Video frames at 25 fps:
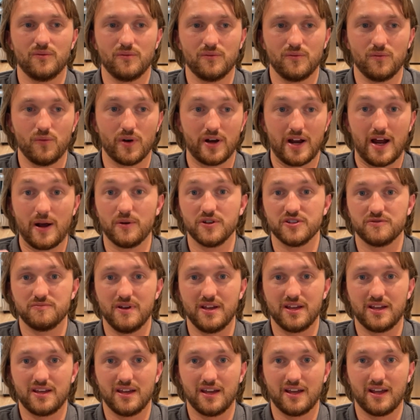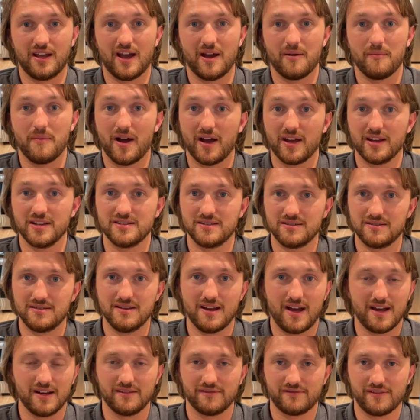what I was making at my
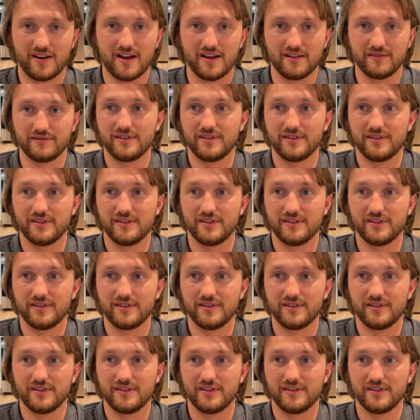9 to 5